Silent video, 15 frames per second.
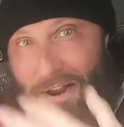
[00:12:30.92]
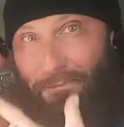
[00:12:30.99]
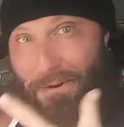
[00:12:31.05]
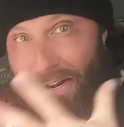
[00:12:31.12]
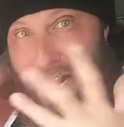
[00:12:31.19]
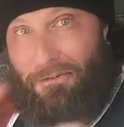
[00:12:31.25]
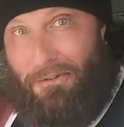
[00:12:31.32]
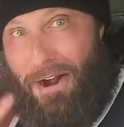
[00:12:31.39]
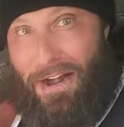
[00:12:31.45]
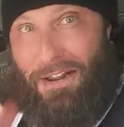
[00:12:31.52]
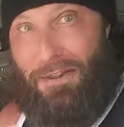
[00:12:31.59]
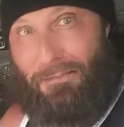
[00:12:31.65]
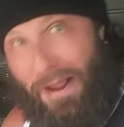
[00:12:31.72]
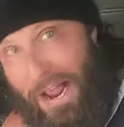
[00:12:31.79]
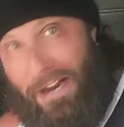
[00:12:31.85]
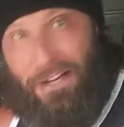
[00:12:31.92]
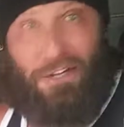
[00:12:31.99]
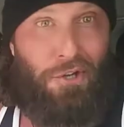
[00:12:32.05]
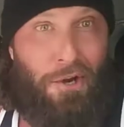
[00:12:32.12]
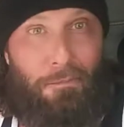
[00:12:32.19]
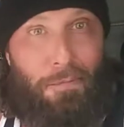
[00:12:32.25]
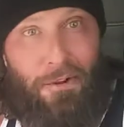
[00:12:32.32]
you wake up, you get ready in the
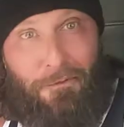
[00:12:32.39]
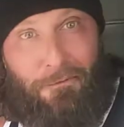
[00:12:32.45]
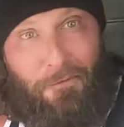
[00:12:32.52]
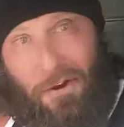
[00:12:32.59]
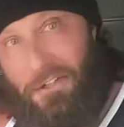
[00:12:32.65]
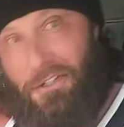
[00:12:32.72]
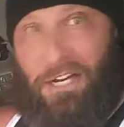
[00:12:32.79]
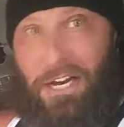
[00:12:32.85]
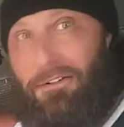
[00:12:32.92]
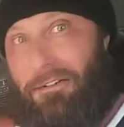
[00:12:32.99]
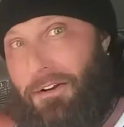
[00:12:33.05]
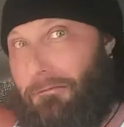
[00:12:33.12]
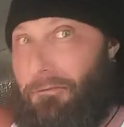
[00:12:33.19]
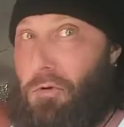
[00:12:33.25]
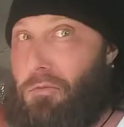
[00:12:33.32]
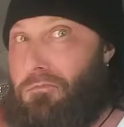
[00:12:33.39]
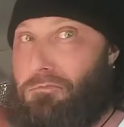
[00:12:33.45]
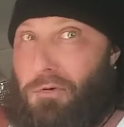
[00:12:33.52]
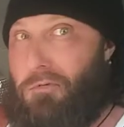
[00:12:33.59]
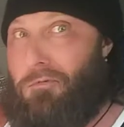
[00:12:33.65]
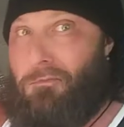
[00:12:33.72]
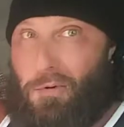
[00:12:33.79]
back, you jump into the front seat, and
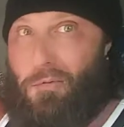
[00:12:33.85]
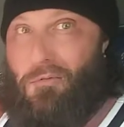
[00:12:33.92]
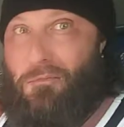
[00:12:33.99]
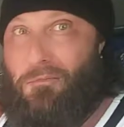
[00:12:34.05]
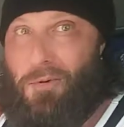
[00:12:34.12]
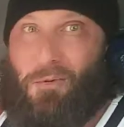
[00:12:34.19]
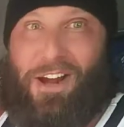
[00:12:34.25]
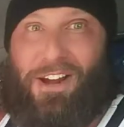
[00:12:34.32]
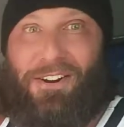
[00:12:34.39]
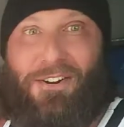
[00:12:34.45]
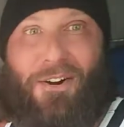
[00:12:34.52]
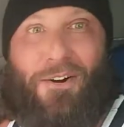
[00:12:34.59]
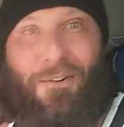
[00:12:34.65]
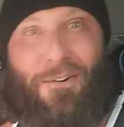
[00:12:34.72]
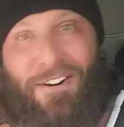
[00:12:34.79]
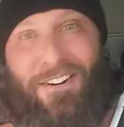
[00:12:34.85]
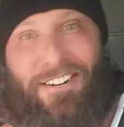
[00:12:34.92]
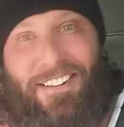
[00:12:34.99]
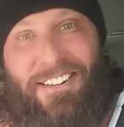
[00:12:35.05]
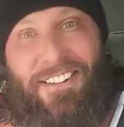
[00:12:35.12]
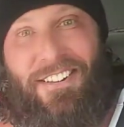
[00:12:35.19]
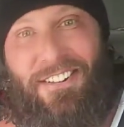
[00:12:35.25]
boom, boom, boom, away you go.
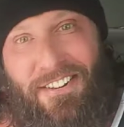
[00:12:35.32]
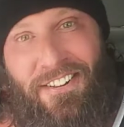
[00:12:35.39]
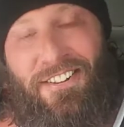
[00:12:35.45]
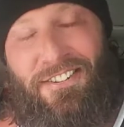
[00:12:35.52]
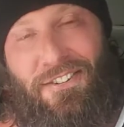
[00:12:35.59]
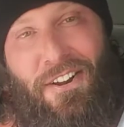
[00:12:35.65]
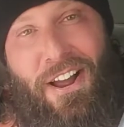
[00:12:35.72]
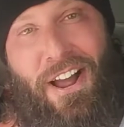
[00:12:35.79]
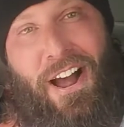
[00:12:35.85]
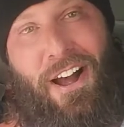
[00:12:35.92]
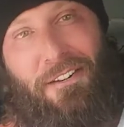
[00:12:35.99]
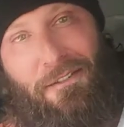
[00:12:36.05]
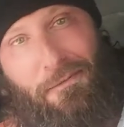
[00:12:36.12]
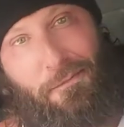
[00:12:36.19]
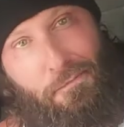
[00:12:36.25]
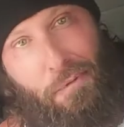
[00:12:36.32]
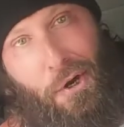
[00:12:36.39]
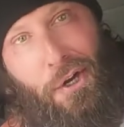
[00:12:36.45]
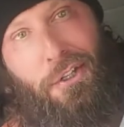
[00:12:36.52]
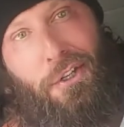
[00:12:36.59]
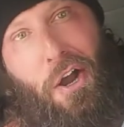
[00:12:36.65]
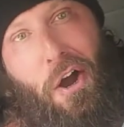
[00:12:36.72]
So yeah,
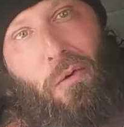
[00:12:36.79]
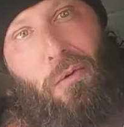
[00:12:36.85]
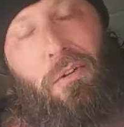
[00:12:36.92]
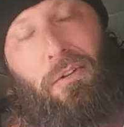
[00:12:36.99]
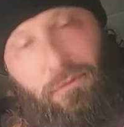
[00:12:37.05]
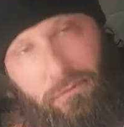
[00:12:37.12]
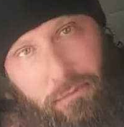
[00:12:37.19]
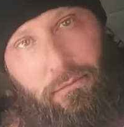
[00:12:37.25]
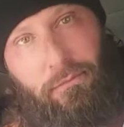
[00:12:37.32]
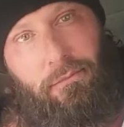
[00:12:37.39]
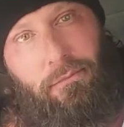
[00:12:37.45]
peace out.